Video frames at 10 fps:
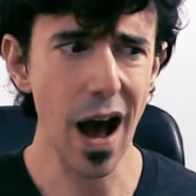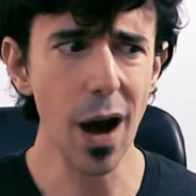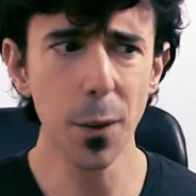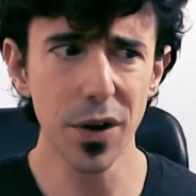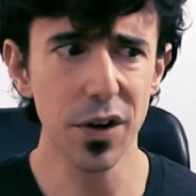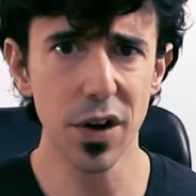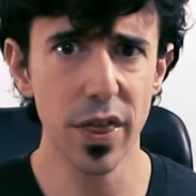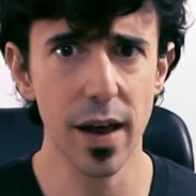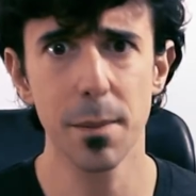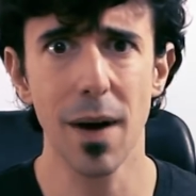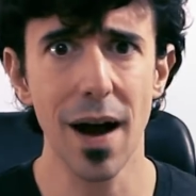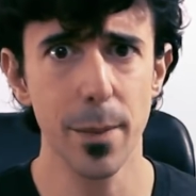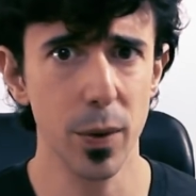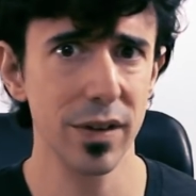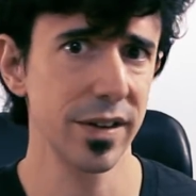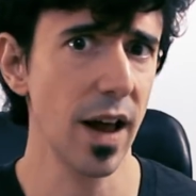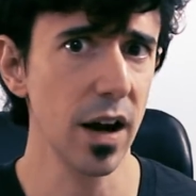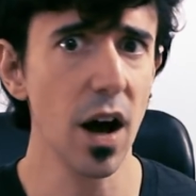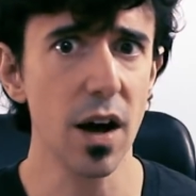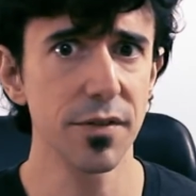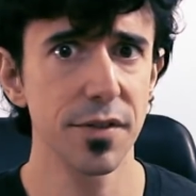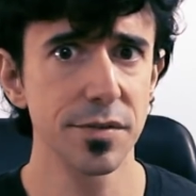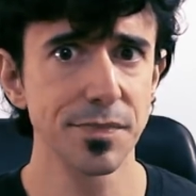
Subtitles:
how on earth am I pulling that off?